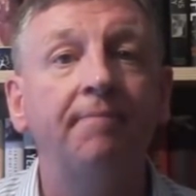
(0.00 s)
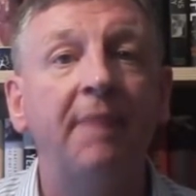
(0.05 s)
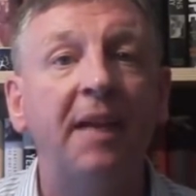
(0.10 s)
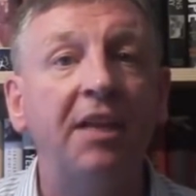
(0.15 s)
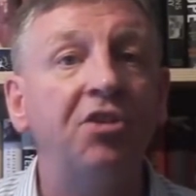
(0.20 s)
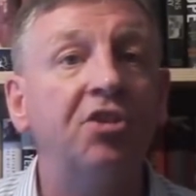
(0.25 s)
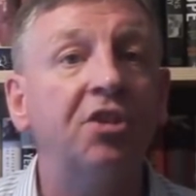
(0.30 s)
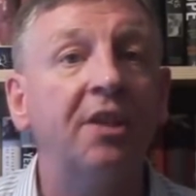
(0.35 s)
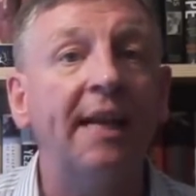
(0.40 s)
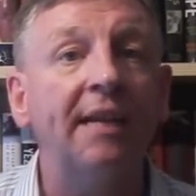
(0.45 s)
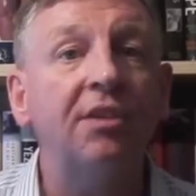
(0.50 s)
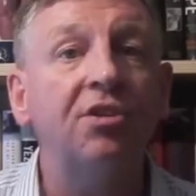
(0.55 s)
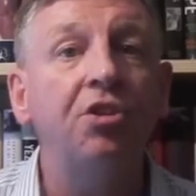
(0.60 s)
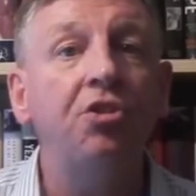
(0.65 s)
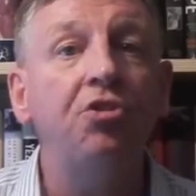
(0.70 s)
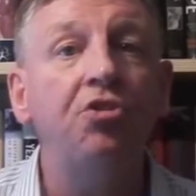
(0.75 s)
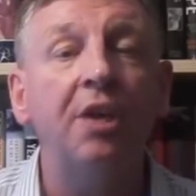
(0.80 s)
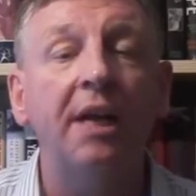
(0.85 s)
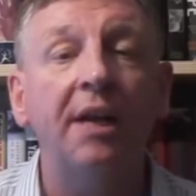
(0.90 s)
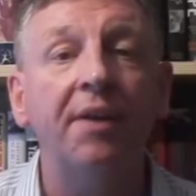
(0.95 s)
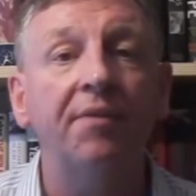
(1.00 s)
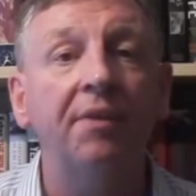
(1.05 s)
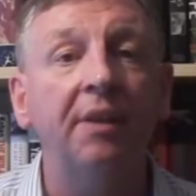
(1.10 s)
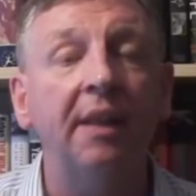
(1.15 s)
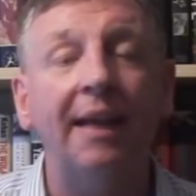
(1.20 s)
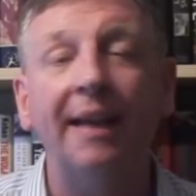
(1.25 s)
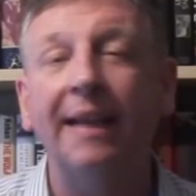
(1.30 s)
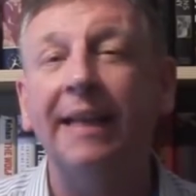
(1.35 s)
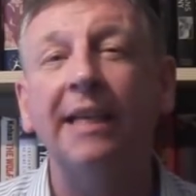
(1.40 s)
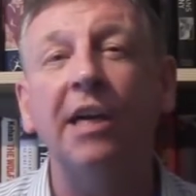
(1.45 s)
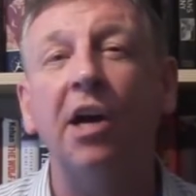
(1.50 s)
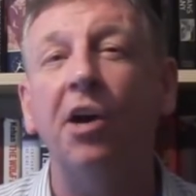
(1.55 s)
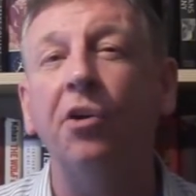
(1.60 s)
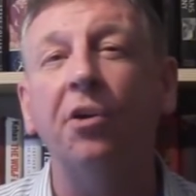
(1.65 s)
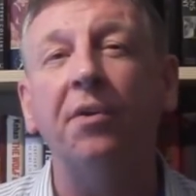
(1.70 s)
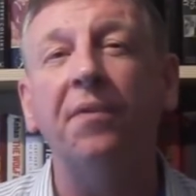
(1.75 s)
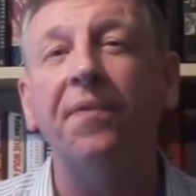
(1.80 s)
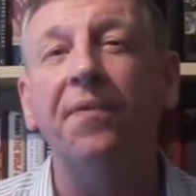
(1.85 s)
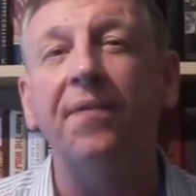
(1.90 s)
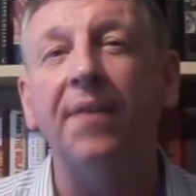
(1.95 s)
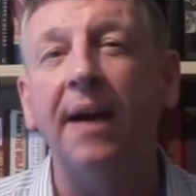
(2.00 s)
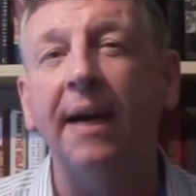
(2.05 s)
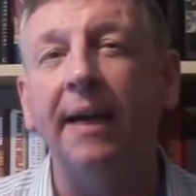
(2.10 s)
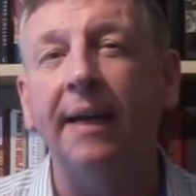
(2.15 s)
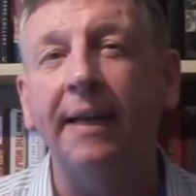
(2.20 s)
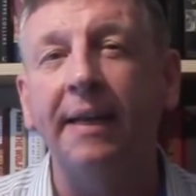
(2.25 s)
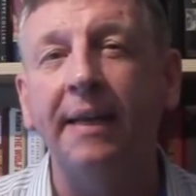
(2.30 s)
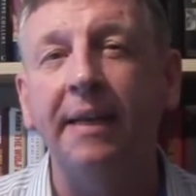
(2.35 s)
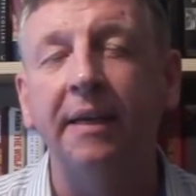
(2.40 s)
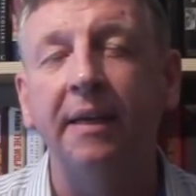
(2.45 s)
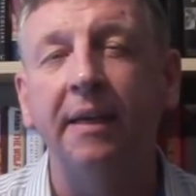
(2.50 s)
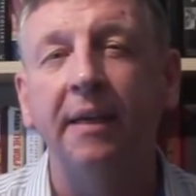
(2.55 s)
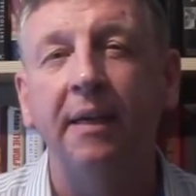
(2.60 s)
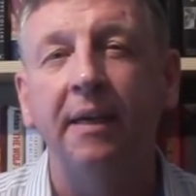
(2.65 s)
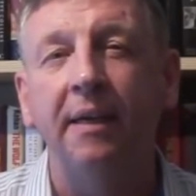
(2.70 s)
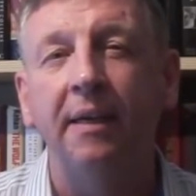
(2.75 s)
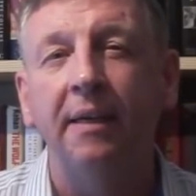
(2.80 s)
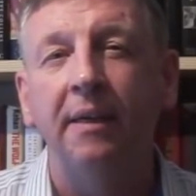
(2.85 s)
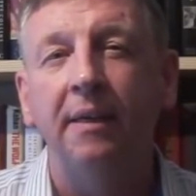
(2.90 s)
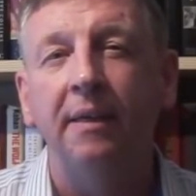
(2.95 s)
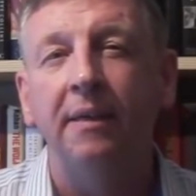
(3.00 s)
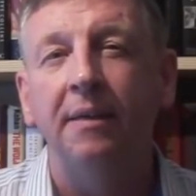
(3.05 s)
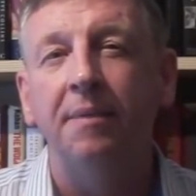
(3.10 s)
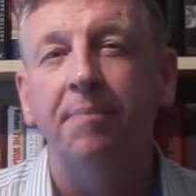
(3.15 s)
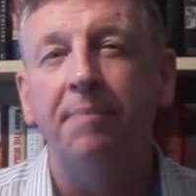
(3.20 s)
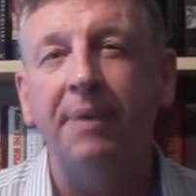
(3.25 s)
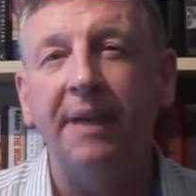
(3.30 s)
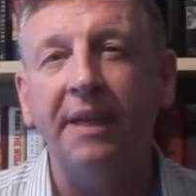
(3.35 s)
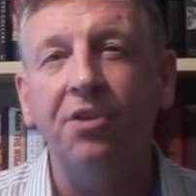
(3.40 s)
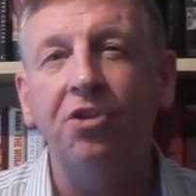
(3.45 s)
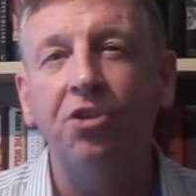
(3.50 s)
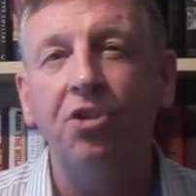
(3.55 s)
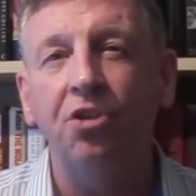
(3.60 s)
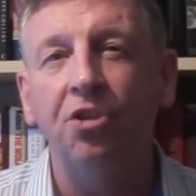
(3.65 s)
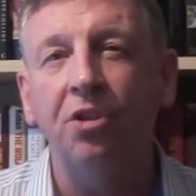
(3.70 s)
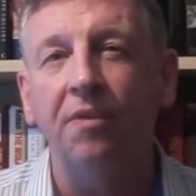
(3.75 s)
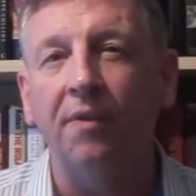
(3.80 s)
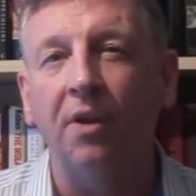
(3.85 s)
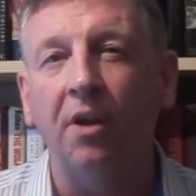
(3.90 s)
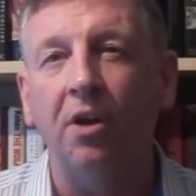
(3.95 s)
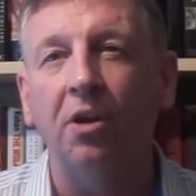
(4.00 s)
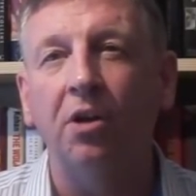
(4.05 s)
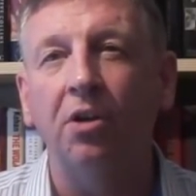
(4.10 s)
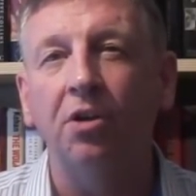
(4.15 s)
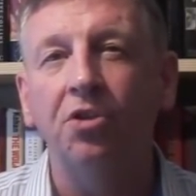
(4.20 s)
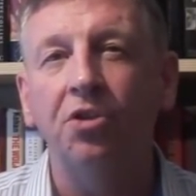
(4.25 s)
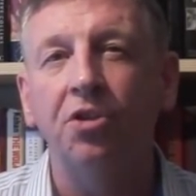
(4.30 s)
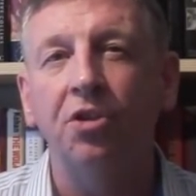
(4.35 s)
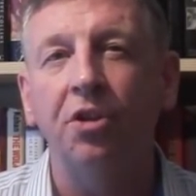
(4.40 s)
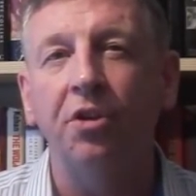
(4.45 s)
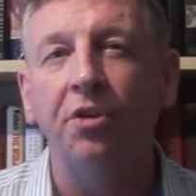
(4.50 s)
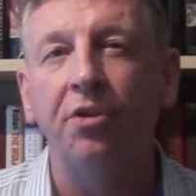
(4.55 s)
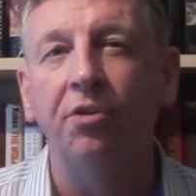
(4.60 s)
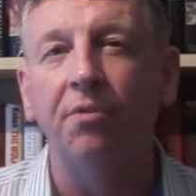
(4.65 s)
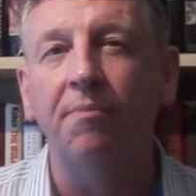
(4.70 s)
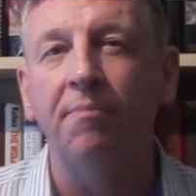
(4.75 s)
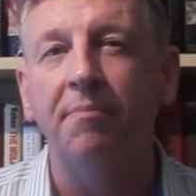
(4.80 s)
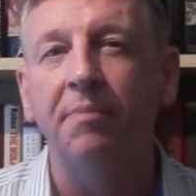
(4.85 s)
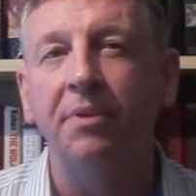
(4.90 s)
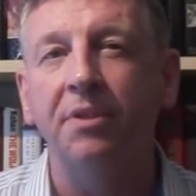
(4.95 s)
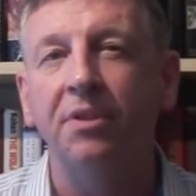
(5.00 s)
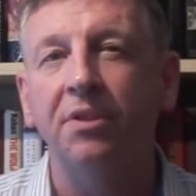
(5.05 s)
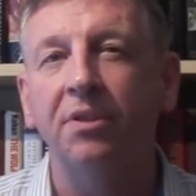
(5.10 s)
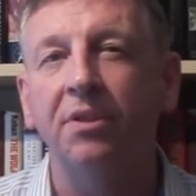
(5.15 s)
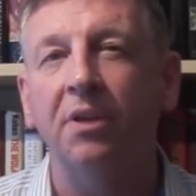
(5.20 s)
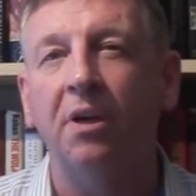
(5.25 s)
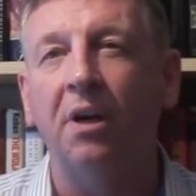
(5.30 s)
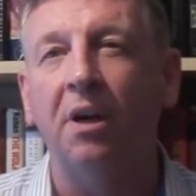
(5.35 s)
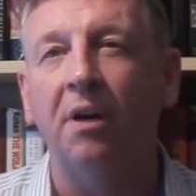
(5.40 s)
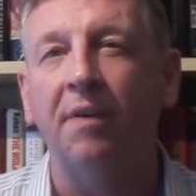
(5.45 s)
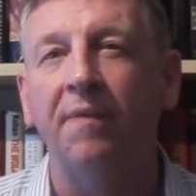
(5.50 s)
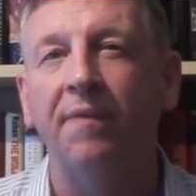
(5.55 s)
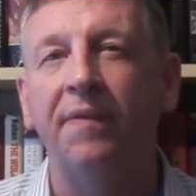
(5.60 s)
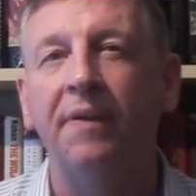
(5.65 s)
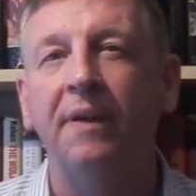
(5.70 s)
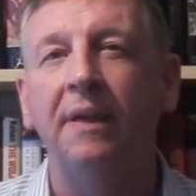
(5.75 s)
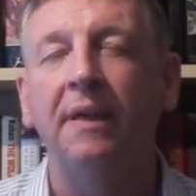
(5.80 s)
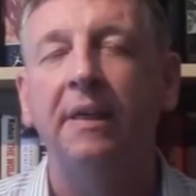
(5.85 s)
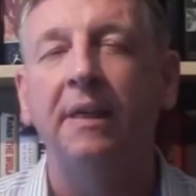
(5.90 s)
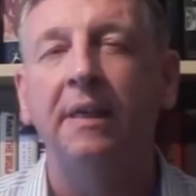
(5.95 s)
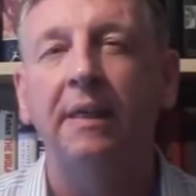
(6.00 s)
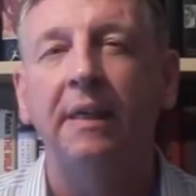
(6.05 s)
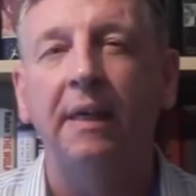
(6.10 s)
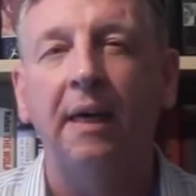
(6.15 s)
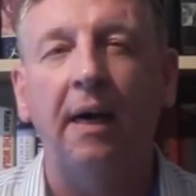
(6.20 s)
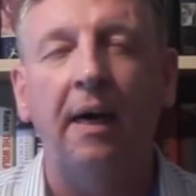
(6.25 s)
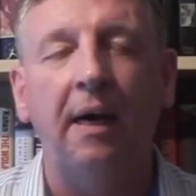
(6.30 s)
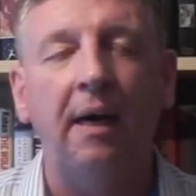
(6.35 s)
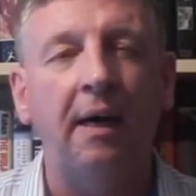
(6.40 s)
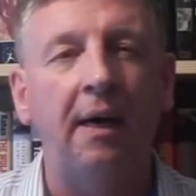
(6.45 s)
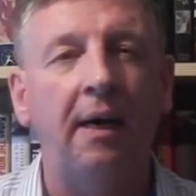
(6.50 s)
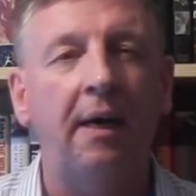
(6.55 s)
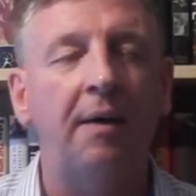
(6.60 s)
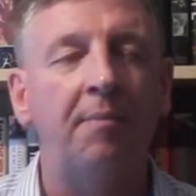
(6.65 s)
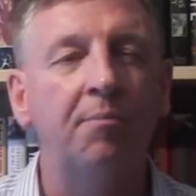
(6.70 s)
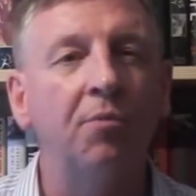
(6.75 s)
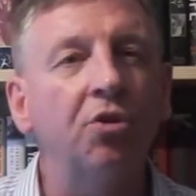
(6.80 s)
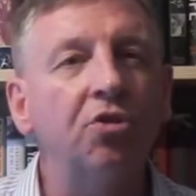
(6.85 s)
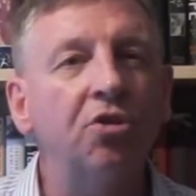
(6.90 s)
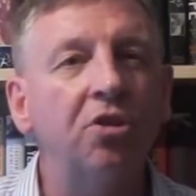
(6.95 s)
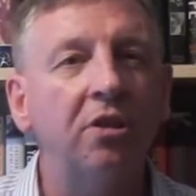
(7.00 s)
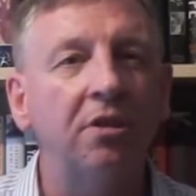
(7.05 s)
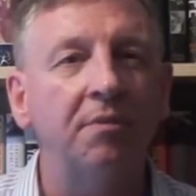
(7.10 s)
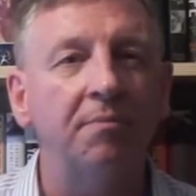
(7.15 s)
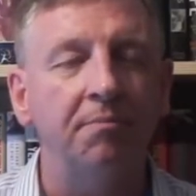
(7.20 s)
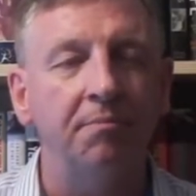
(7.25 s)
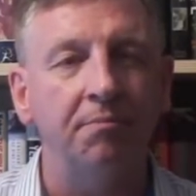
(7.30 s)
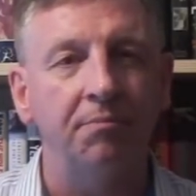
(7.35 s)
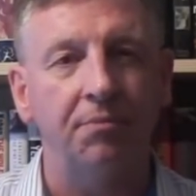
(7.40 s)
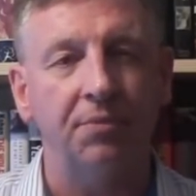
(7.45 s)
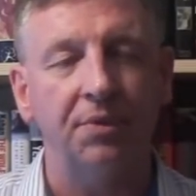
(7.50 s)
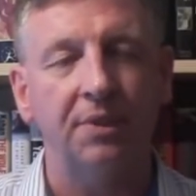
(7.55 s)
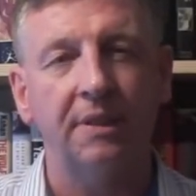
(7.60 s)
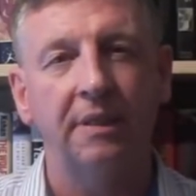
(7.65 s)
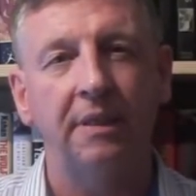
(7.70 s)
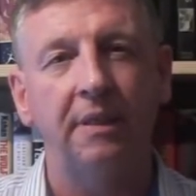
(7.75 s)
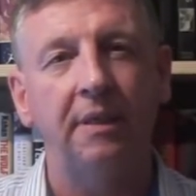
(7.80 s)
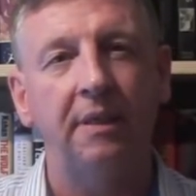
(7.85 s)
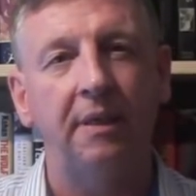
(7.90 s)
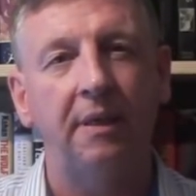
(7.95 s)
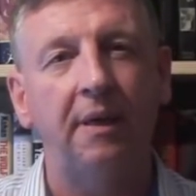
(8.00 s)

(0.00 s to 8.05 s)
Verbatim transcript: internet in general, and I cannot find pictures of large numbers of uh, Muslims